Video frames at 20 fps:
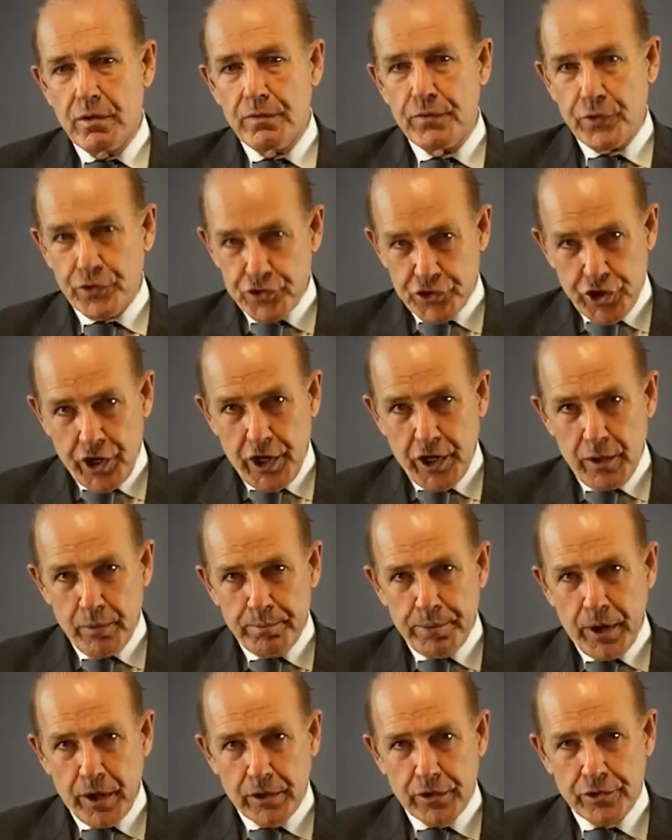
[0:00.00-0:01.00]
for channel
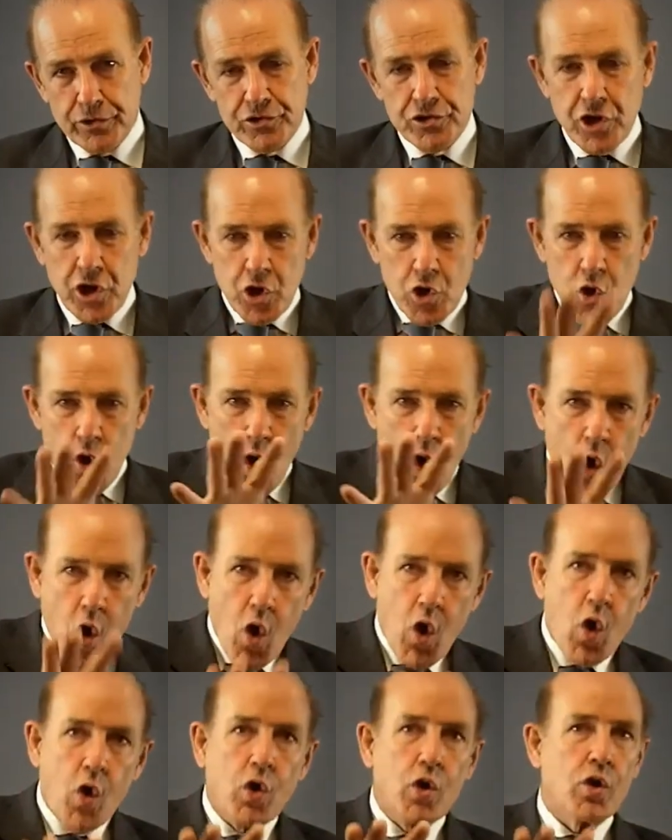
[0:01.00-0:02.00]
partners in
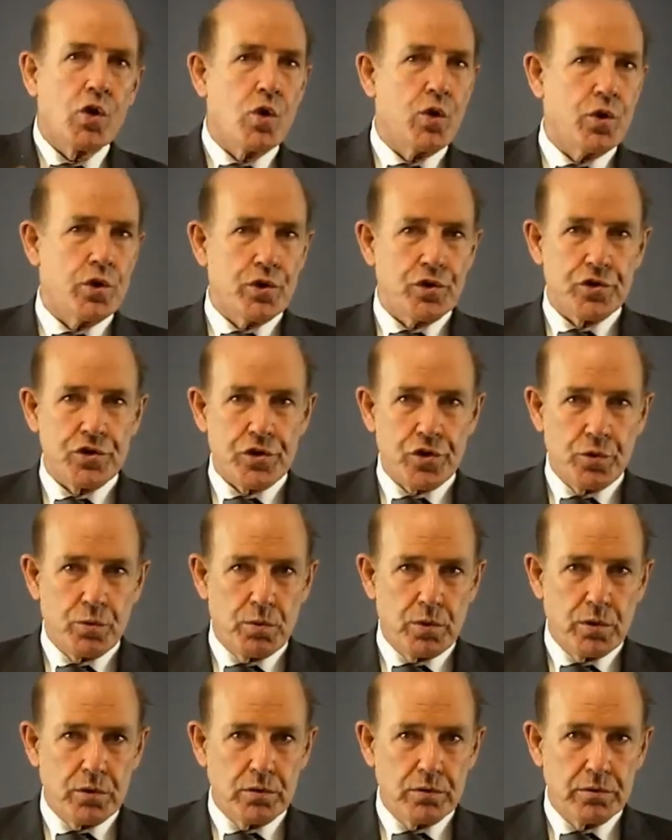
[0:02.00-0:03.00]
all corners of the
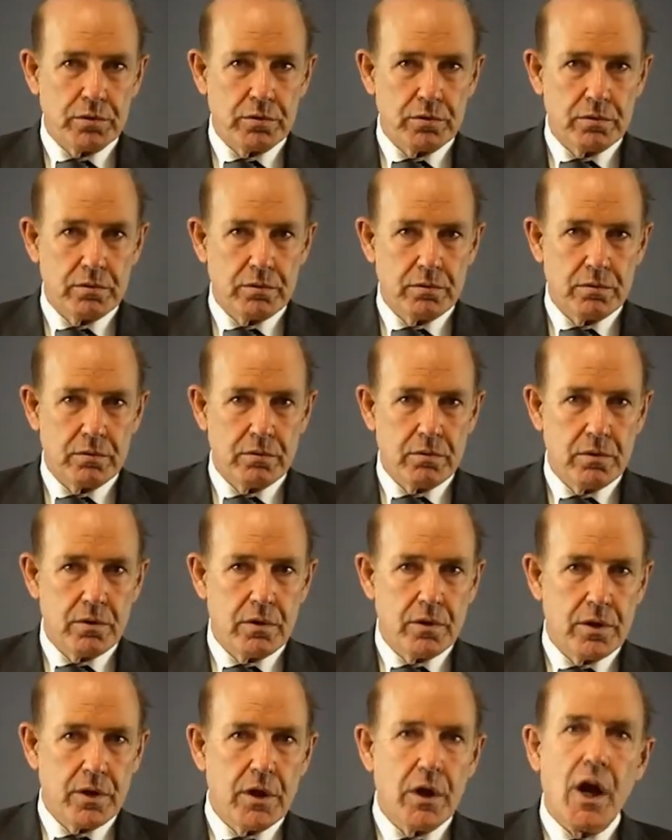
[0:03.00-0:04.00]
world.
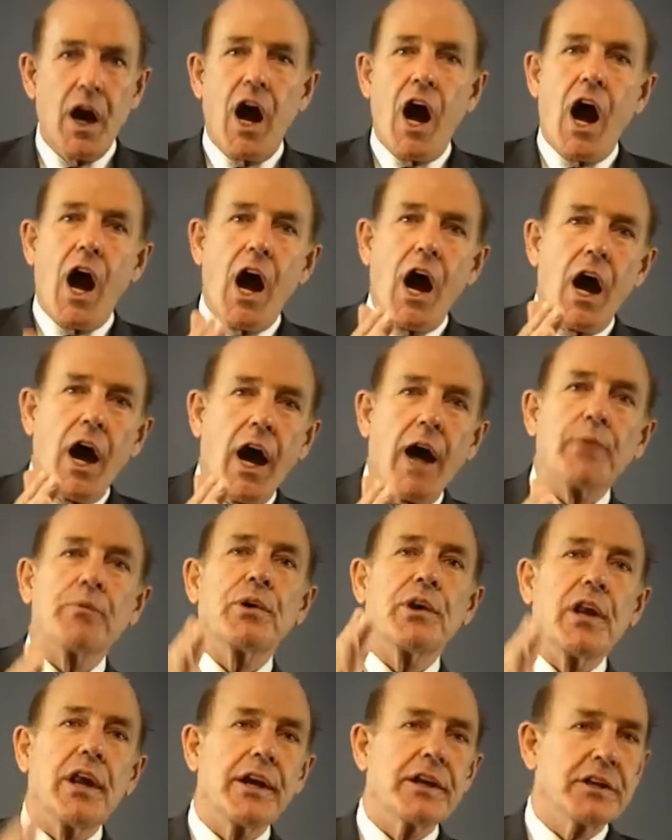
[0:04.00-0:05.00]
I
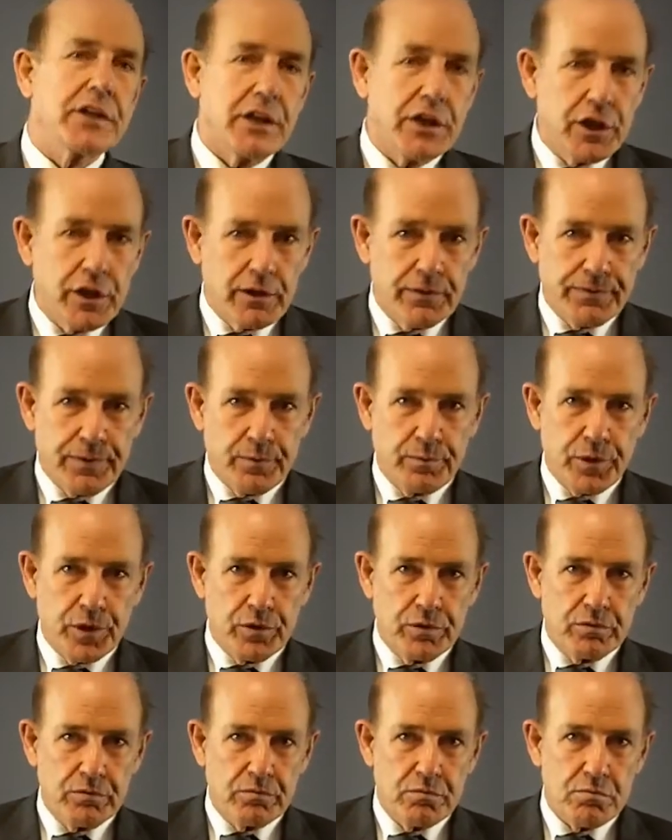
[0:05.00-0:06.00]
would like to hear from
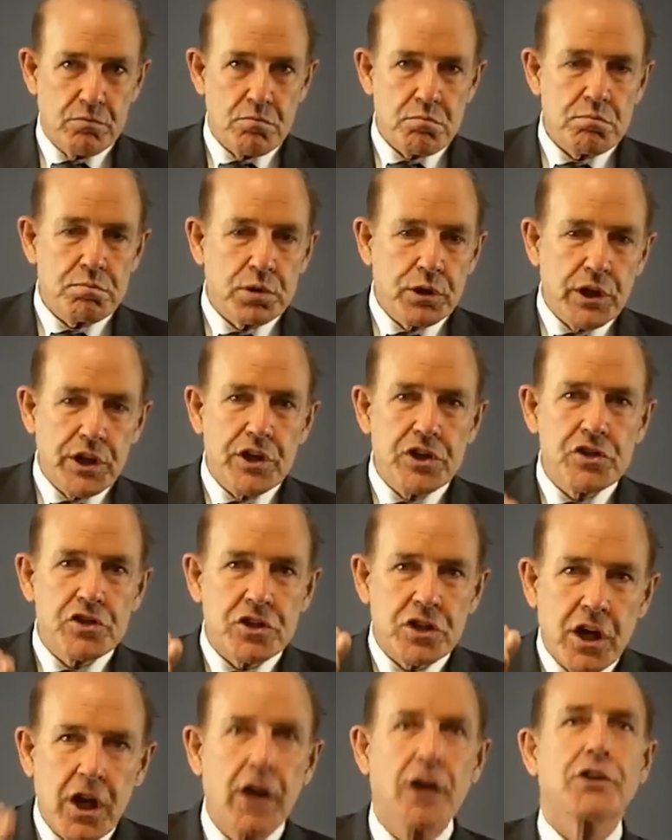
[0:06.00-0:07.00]
you. Please
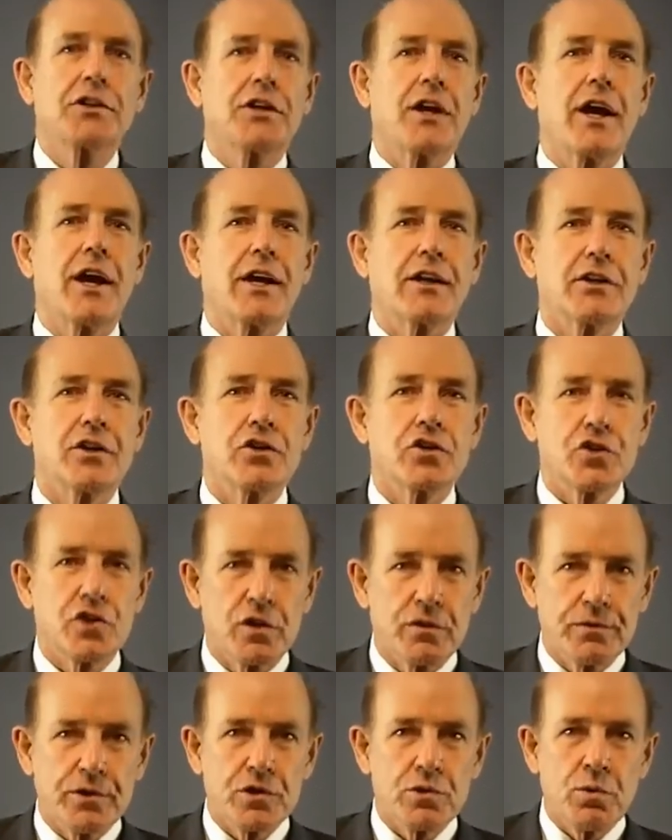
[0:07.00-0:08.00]
contact
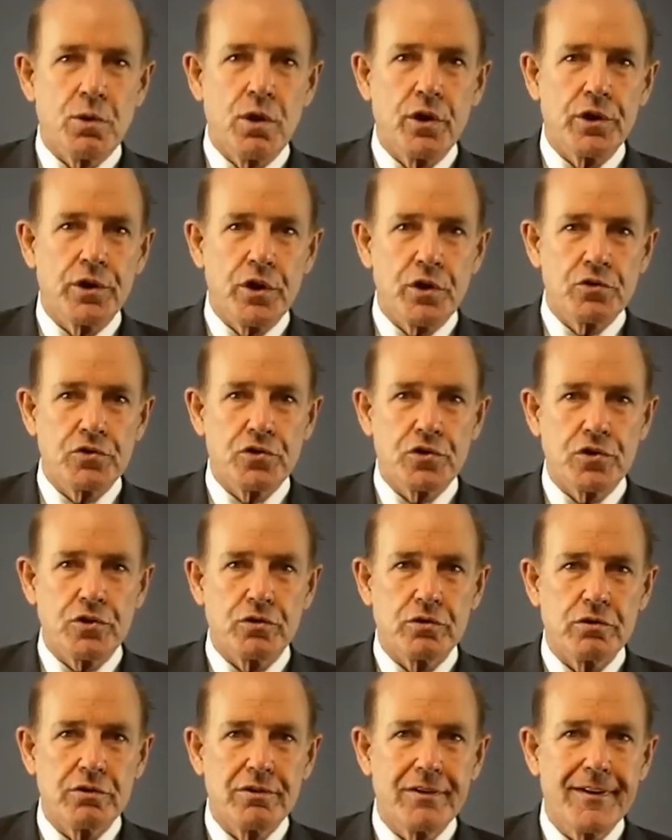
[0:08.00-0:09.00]
Service Quality
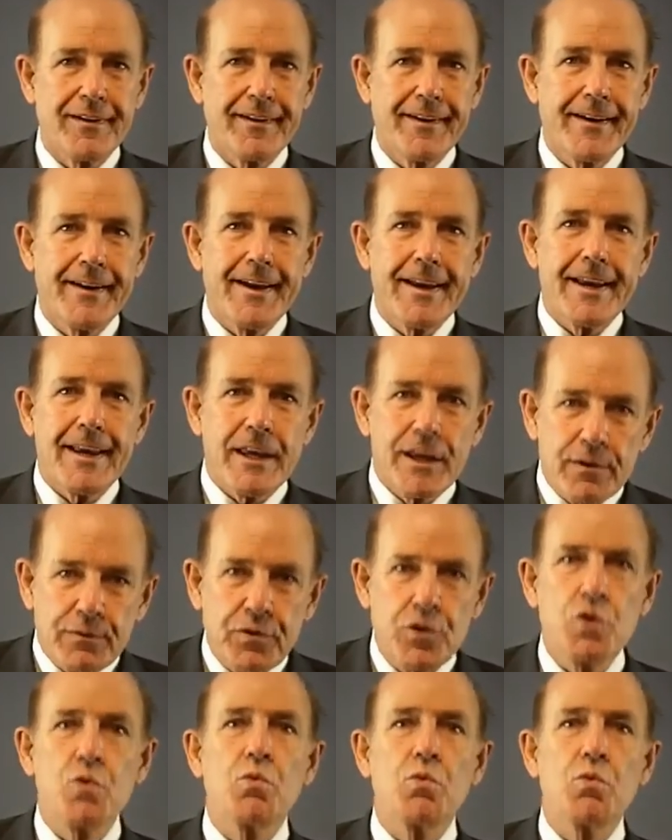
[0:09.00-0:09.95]
Institute if you